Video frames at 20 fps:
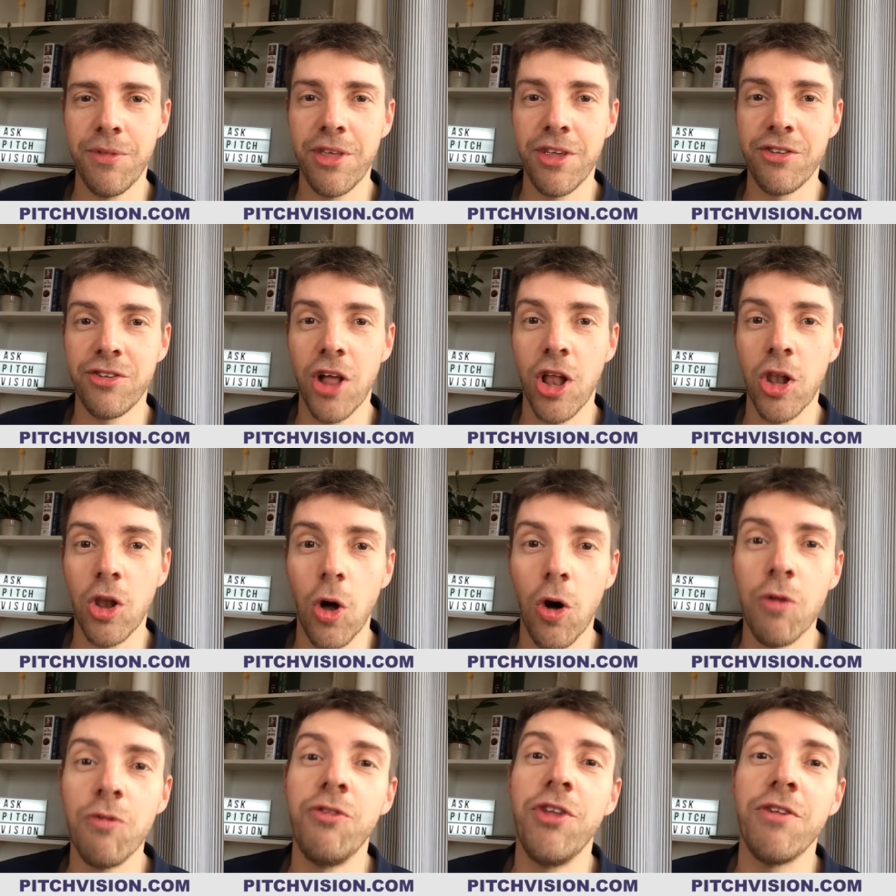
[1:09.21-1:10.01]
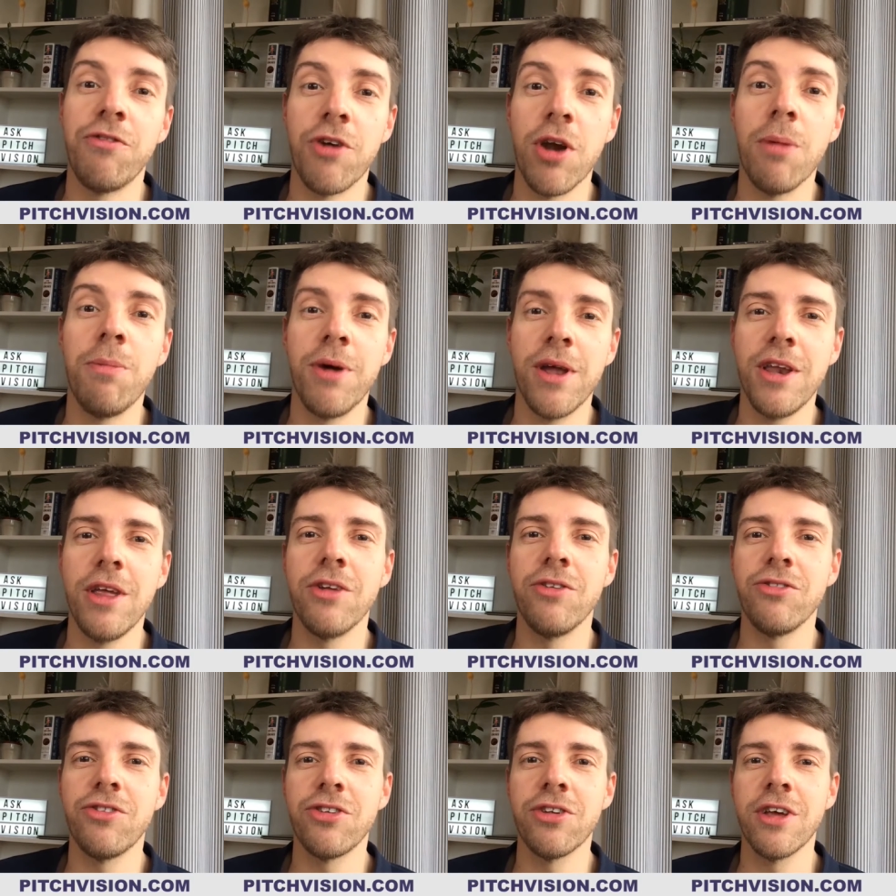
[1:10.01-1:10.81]
there's a lot of different
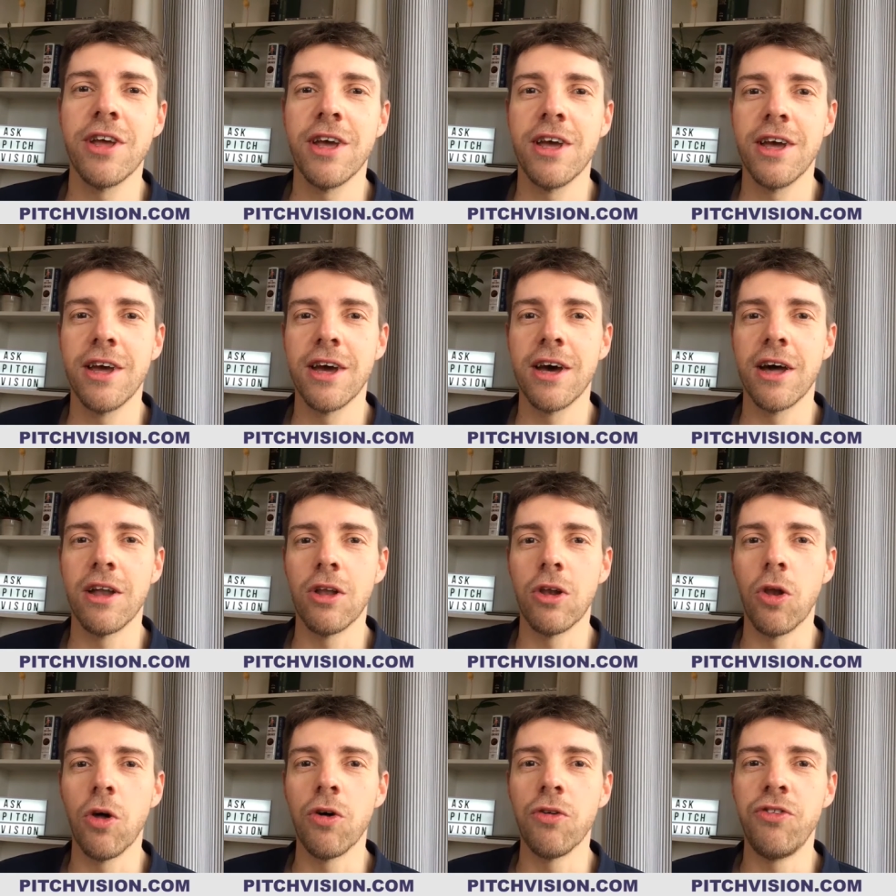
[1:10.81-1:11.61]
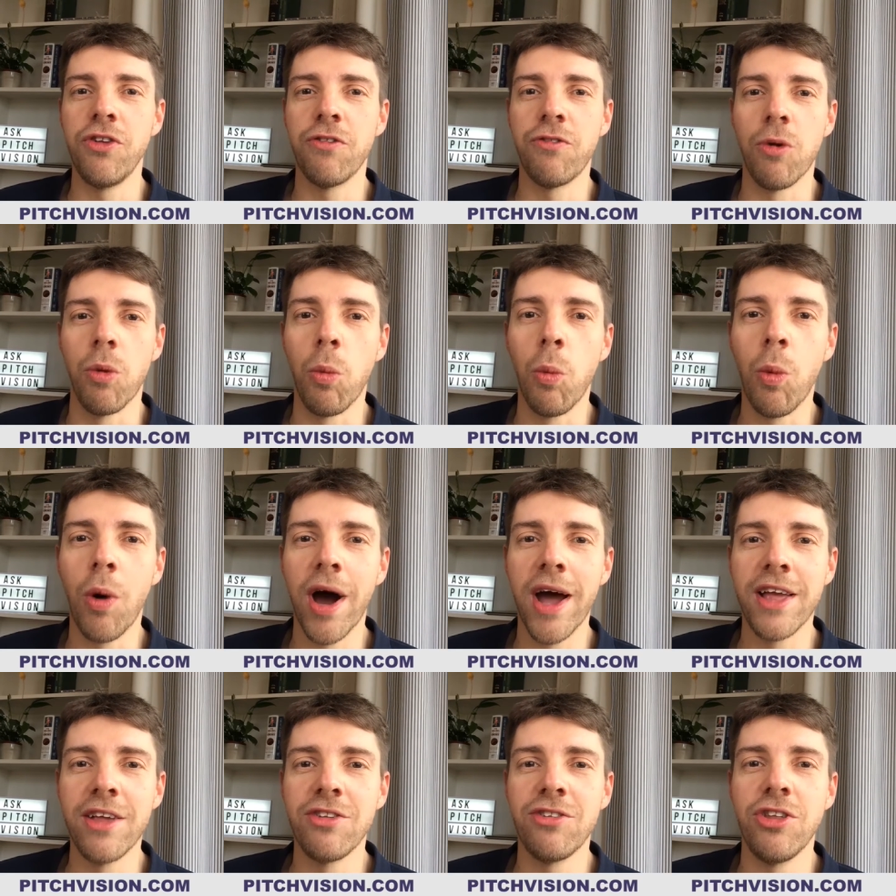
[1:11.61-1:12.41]
opinions and a lot of different
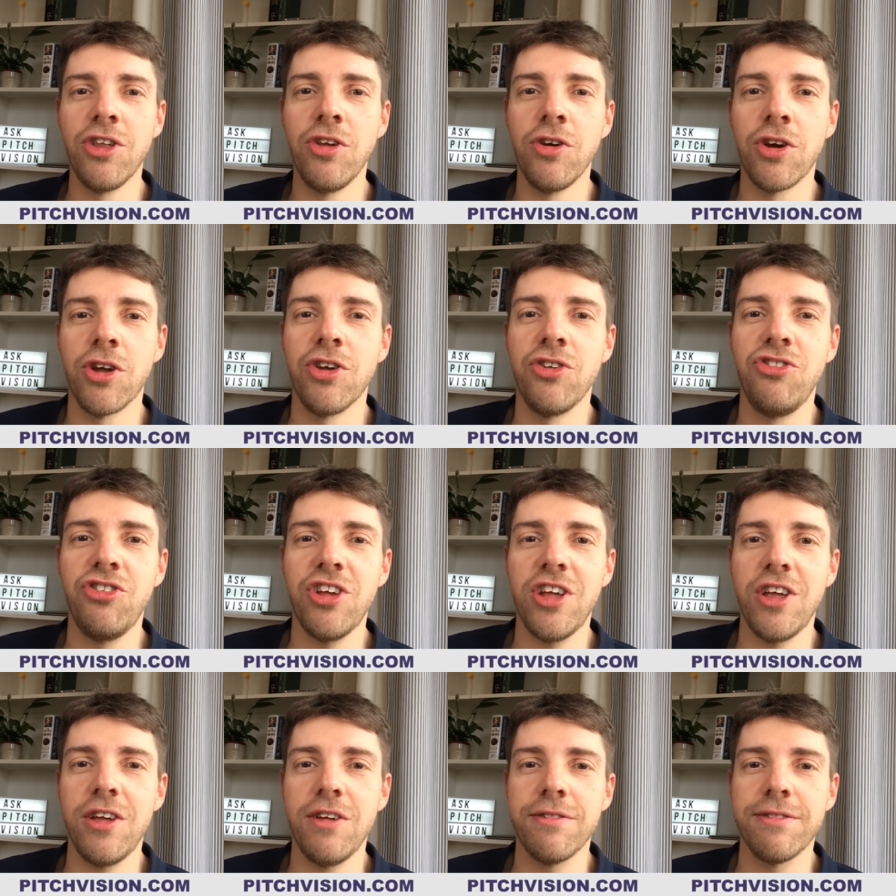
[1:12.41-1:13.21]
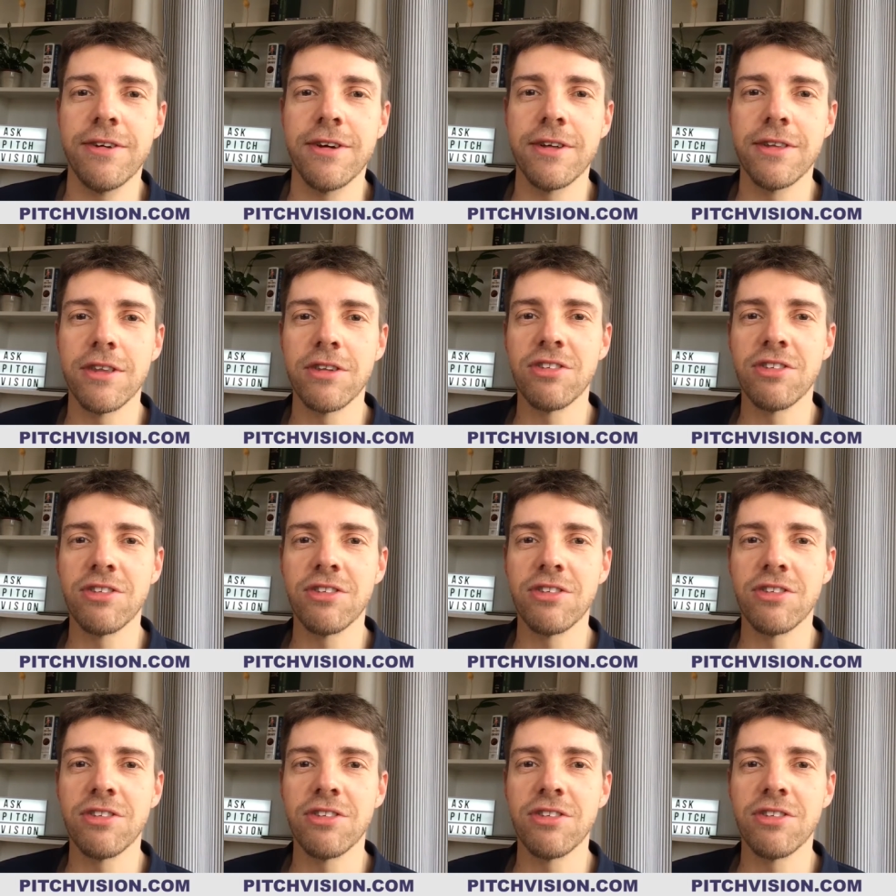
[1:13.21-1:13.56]
ways that you can achieve